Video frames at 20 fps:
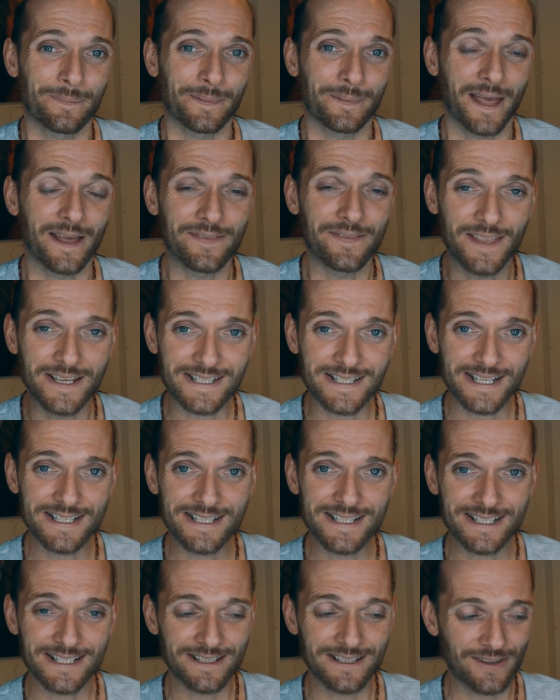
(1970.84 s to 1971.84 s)
And this
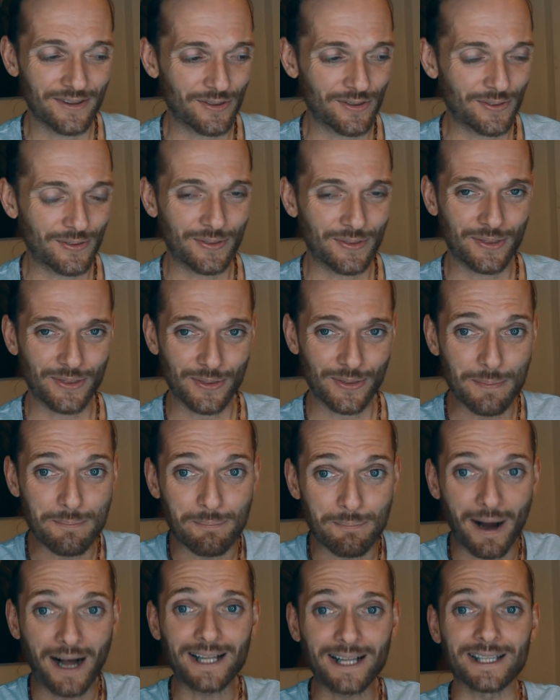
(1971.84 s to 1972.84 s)
is the
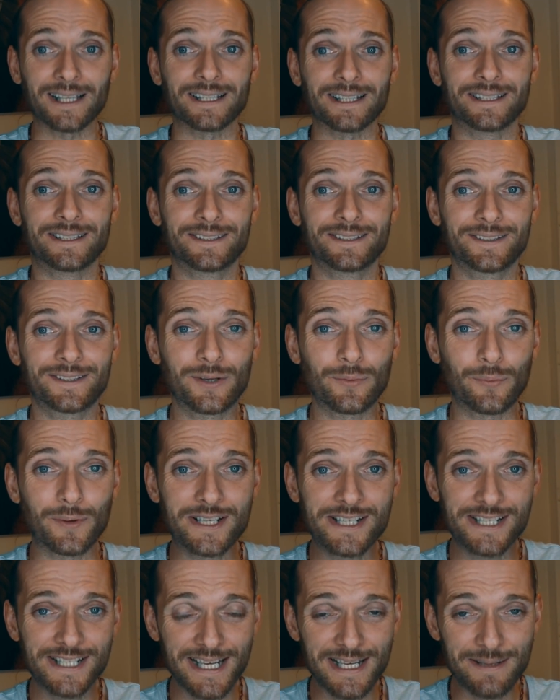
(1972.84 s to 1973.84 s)
battle that we
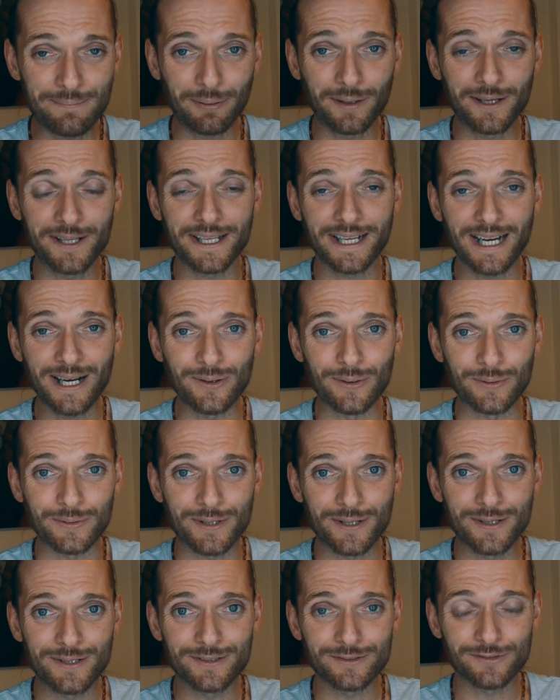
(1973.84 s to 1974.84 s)
see playing out
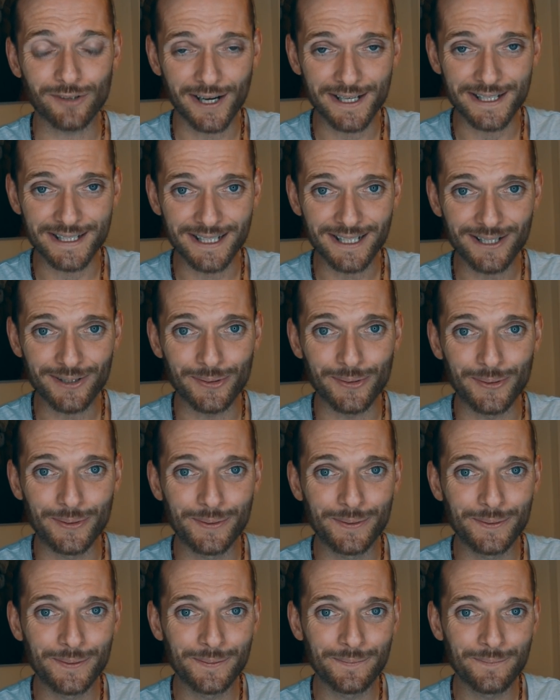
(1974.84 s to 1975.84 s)
right now.
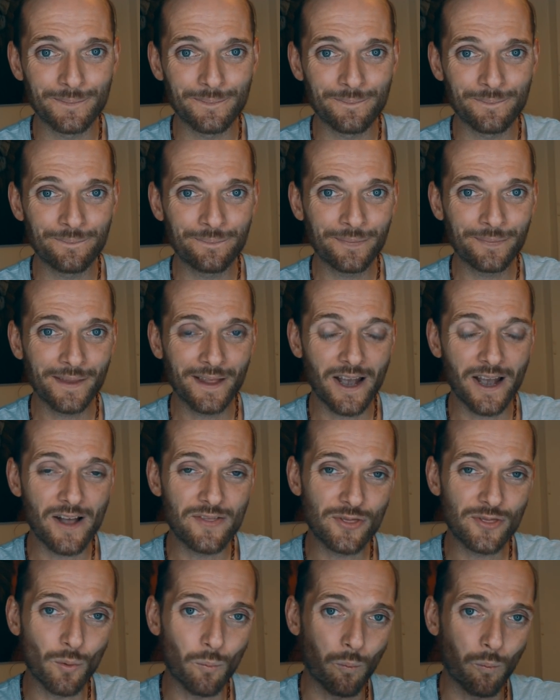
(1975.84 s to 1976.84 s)

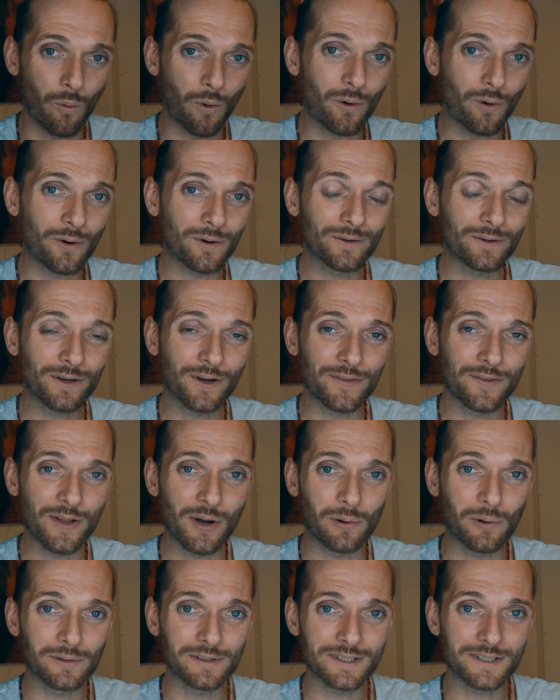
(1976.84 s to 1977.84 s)
And the war on the
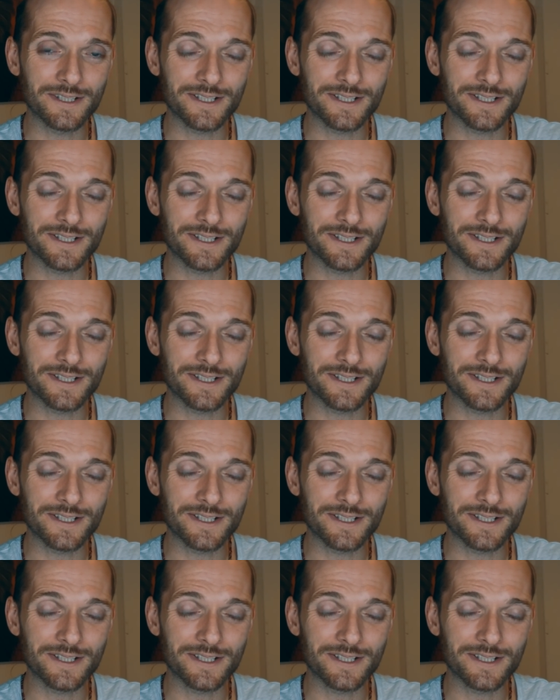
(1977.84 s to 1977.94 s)
altered